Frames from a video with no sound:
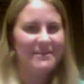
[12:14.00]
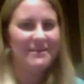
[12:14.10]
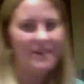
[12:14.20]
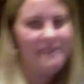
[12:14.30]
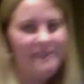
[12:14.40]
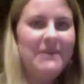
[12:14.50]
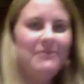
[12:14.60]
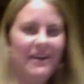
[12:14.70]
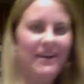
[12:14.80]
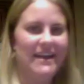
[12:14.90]
whatever it
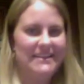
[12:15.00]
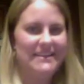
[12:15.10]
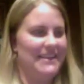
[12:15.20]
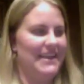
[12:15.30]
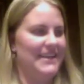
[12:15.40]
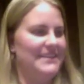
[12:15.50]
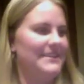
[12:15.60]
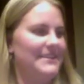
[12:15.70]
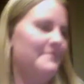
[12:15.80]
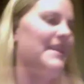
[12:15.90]
wants and
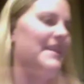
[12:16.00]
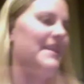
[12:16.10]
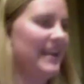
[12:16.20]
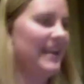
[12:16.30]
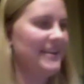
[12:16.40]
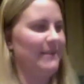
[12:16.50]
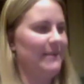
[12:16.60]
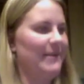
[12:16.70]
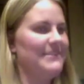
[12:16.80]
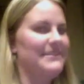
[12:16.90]
submitting things when I'm
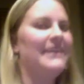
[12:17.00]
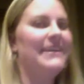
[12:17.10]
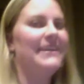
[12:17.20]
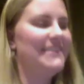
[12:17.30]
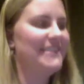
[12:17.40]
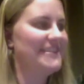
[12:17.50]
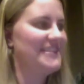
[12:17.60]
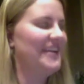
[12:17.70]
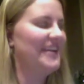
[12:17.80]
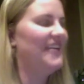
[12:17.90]
not done.
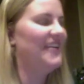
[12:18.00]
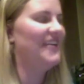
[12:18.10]
So